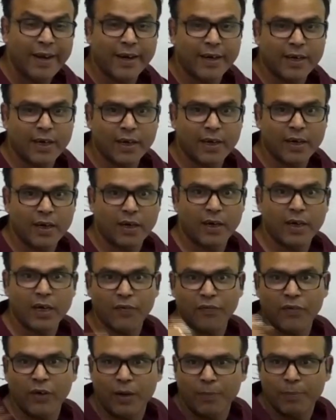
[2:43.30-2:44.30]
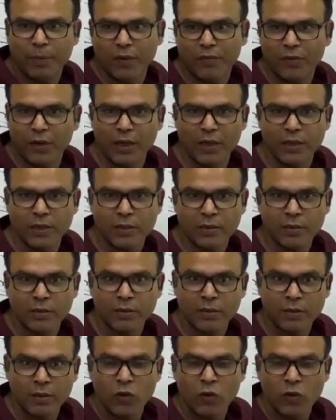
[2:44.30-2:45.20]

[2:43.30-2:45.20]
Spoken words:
electric grid get failed. Power lines,